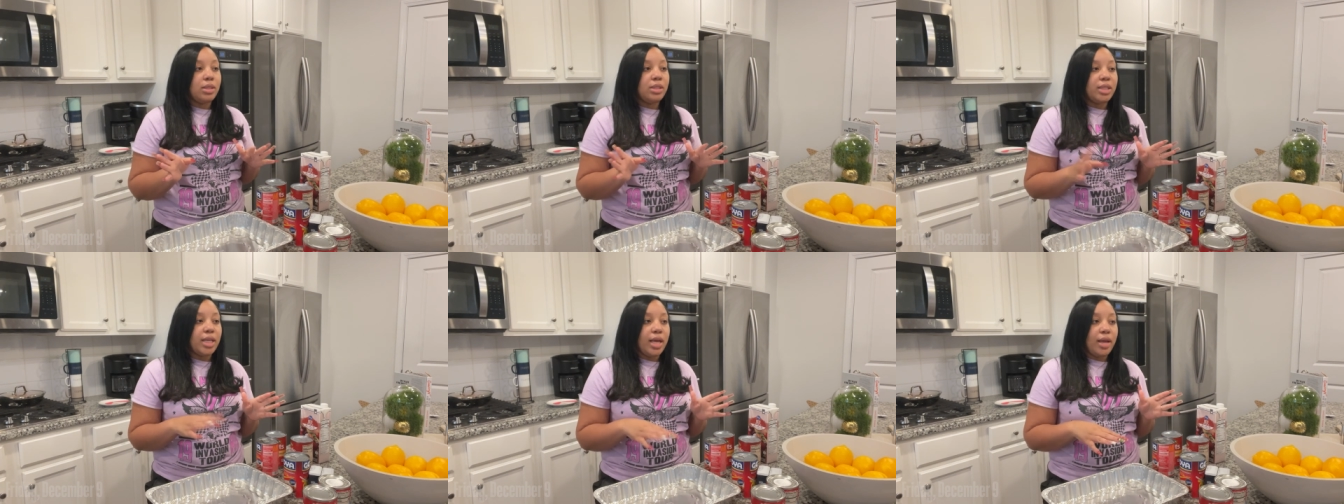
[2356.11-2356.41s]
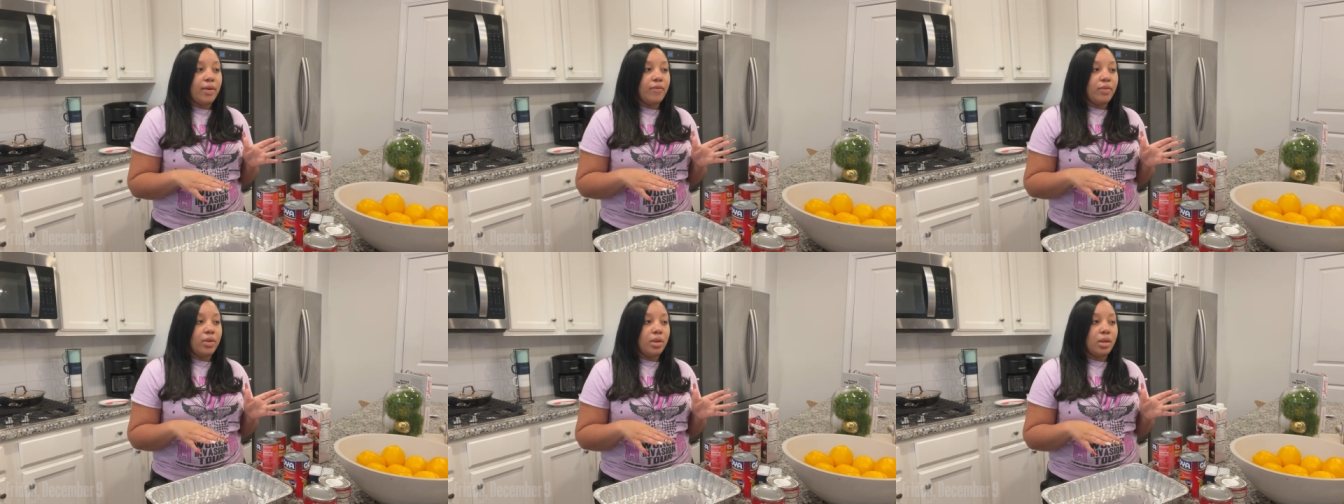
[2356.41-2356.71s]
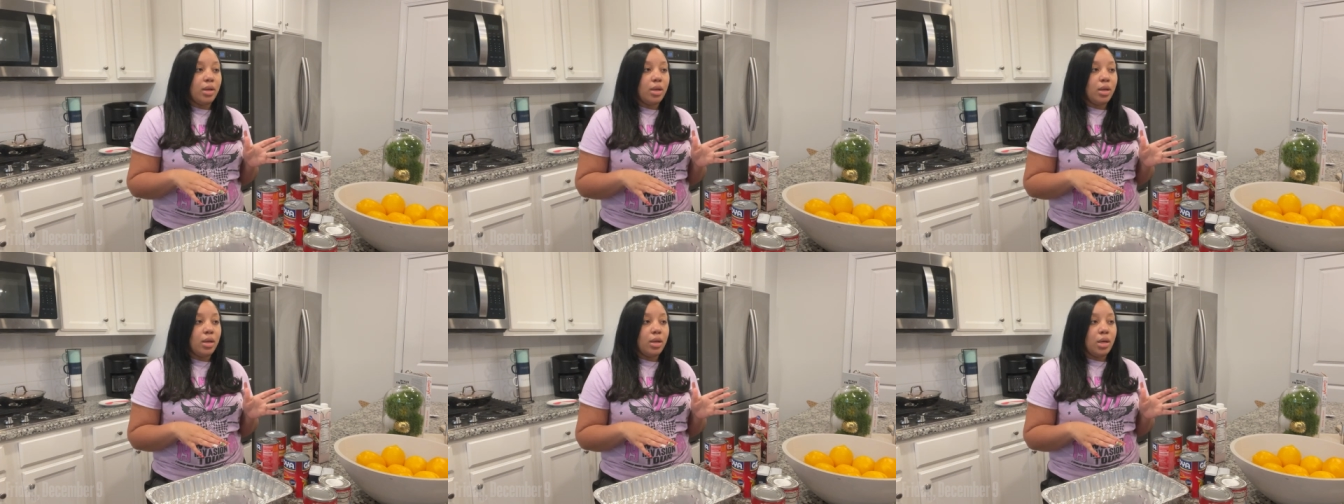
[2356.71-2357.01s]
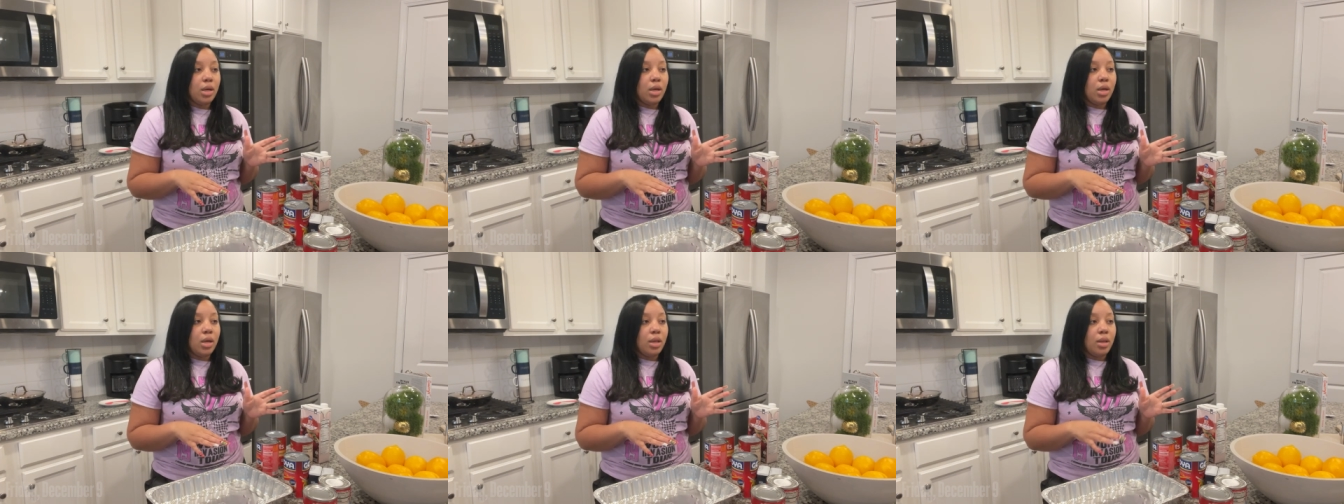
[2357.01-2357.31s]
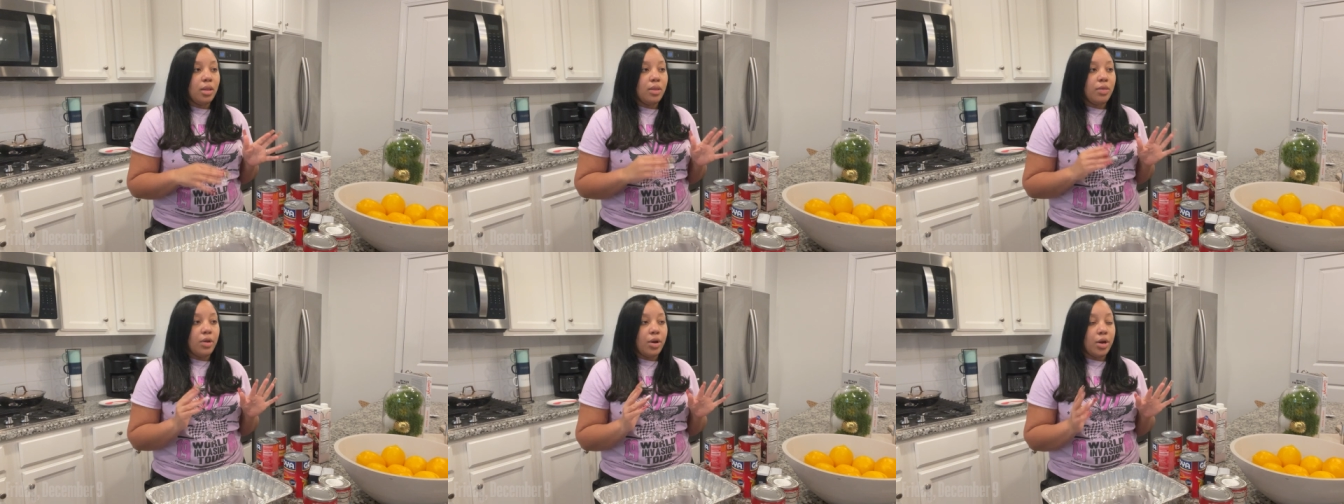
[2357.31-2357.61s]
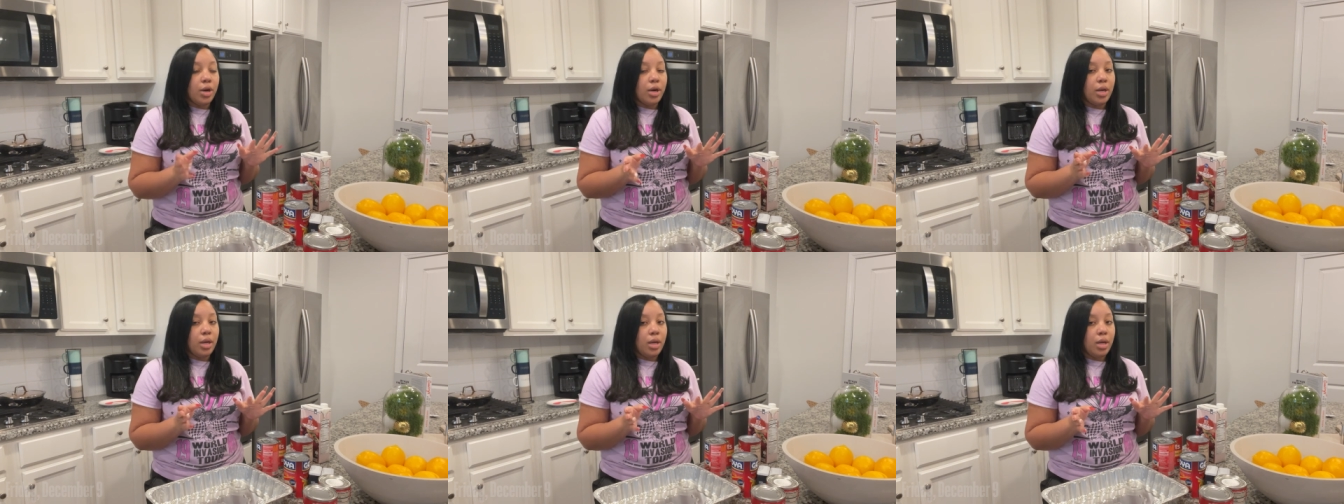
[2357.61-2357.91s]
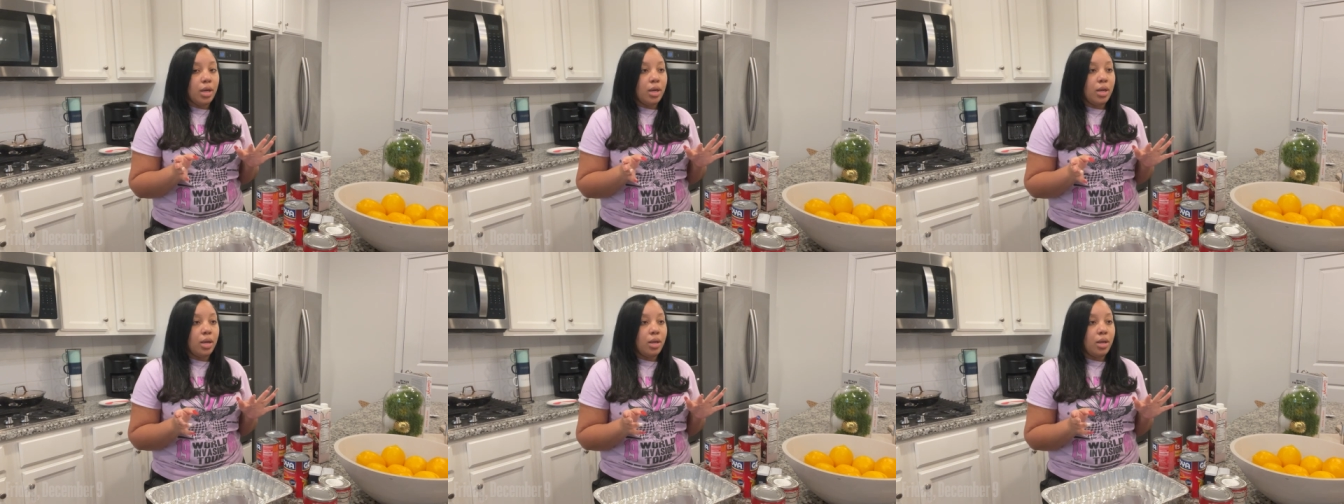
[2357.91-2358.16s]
7.30.